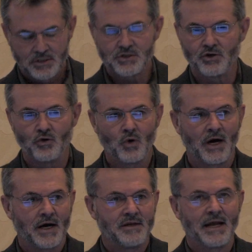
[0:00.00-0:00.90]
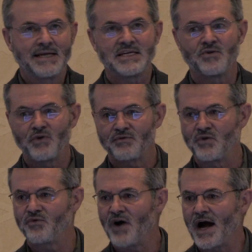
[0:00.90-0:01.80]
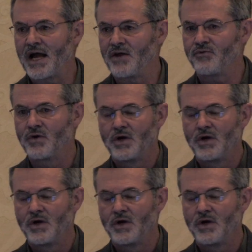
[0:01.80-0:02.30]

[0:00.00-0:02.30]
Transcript: to 1955,